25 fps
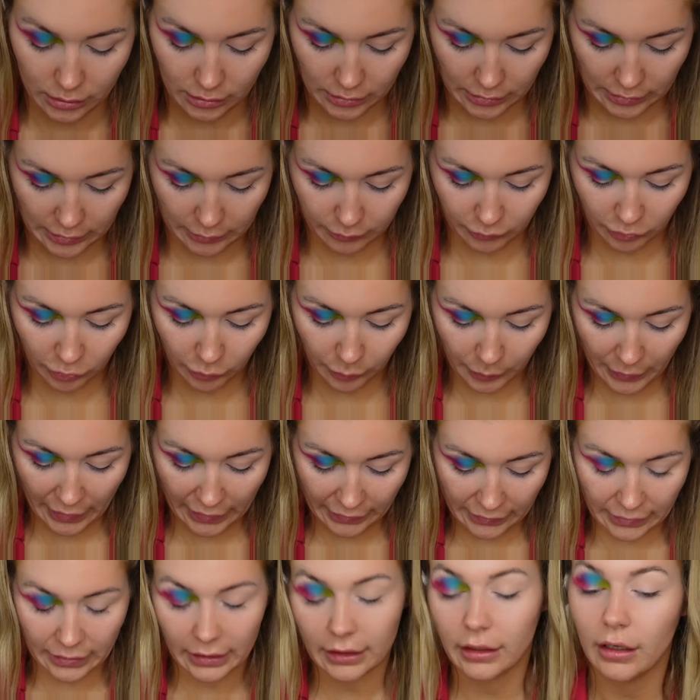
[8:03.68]
I'm just
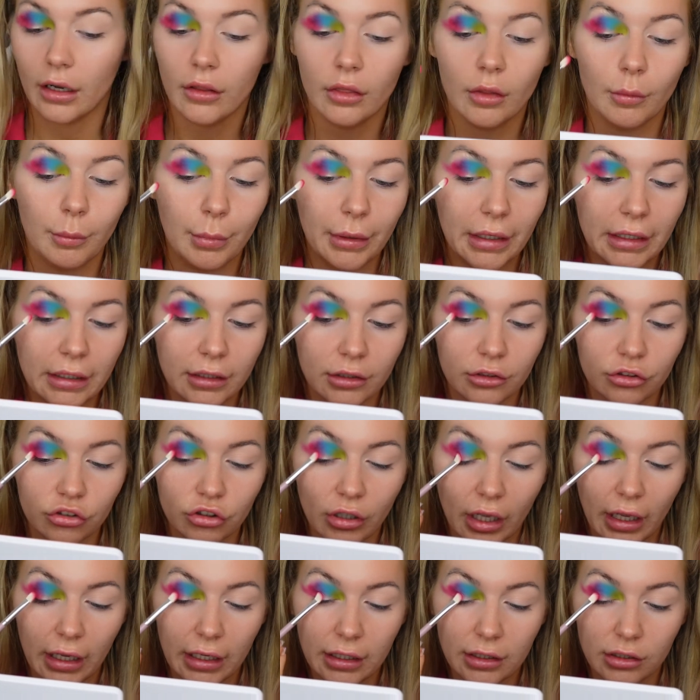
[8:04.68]
packing the pink
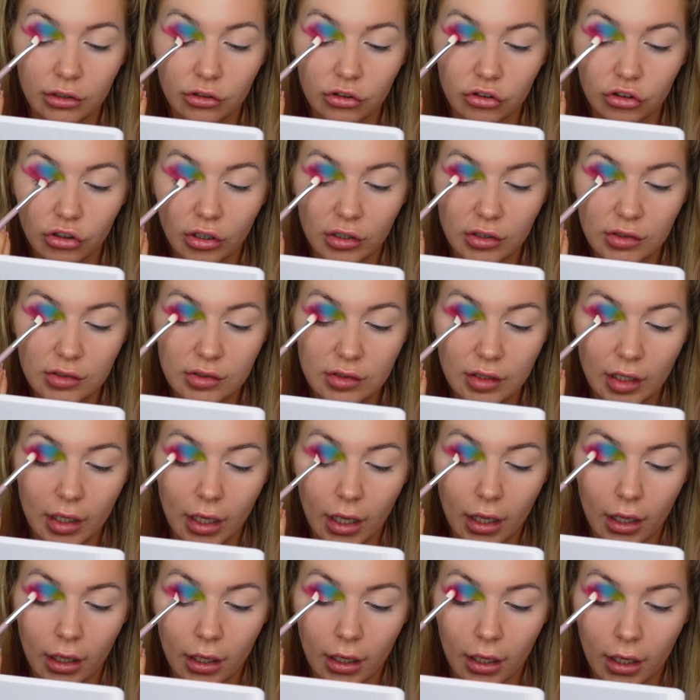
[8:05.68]
shade just
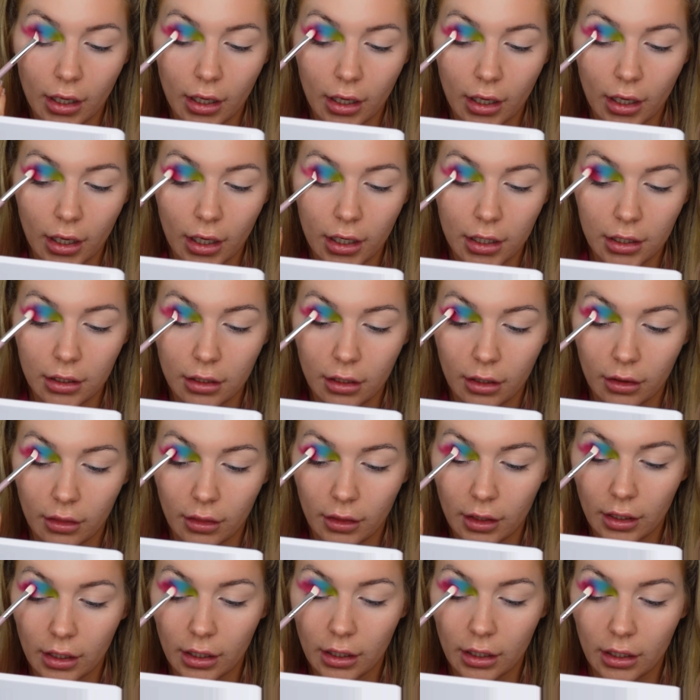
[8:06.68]
in
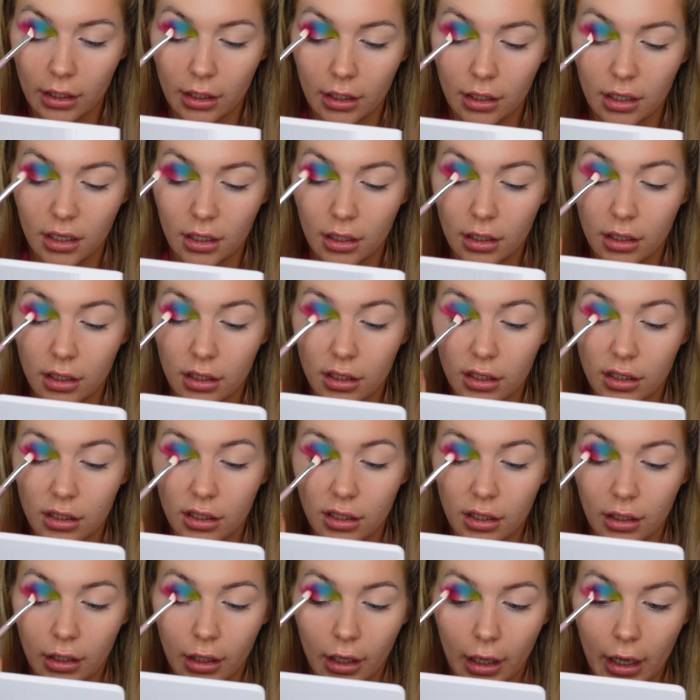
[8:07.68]
the
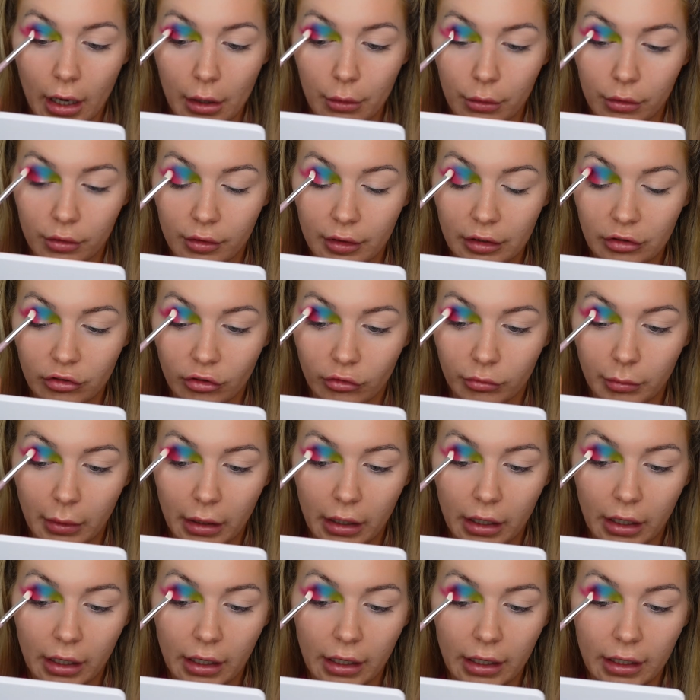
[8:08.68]
outer edge of my
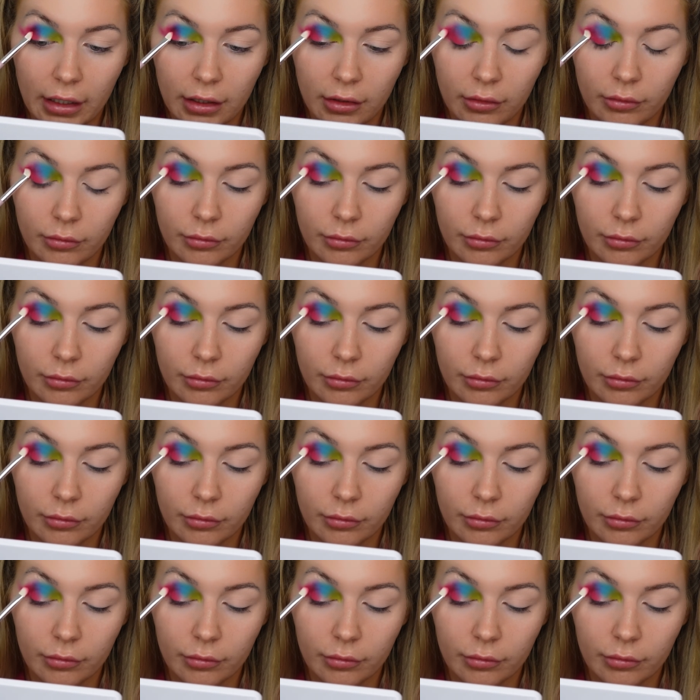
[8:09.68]
eye.